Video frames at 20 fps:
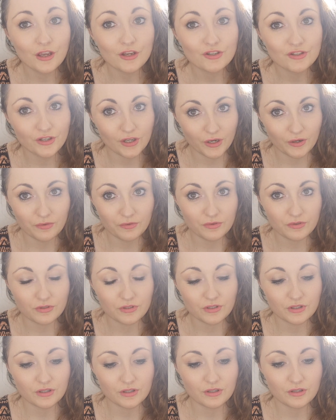Don't
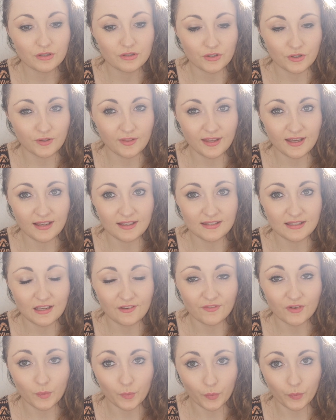do this if
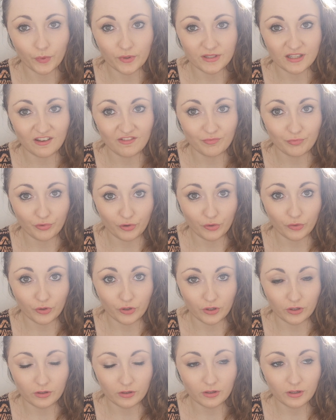your waters have
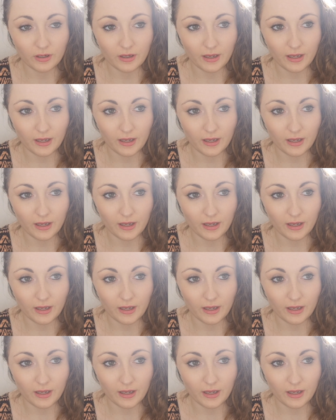broken.